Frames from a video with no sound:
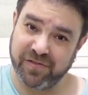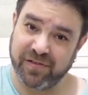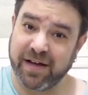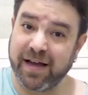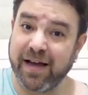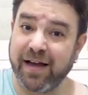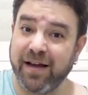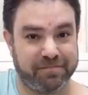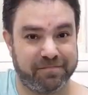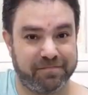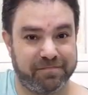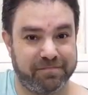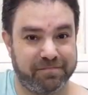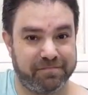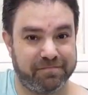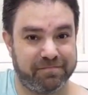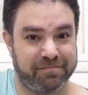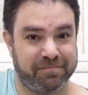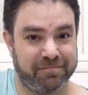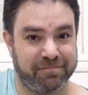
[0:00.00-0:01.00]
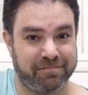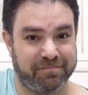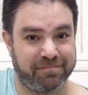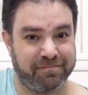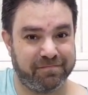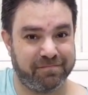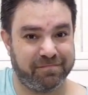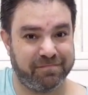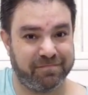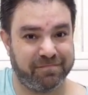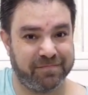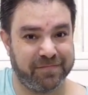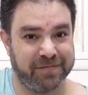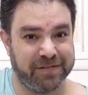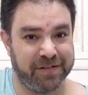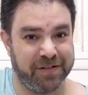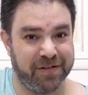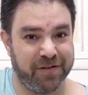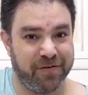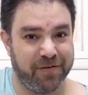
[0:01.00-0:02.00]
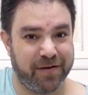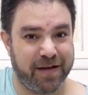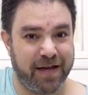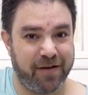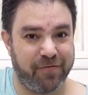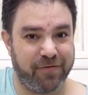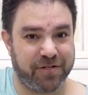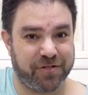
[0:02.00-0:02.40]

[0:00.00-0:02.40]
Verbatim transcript: Okay? Okay,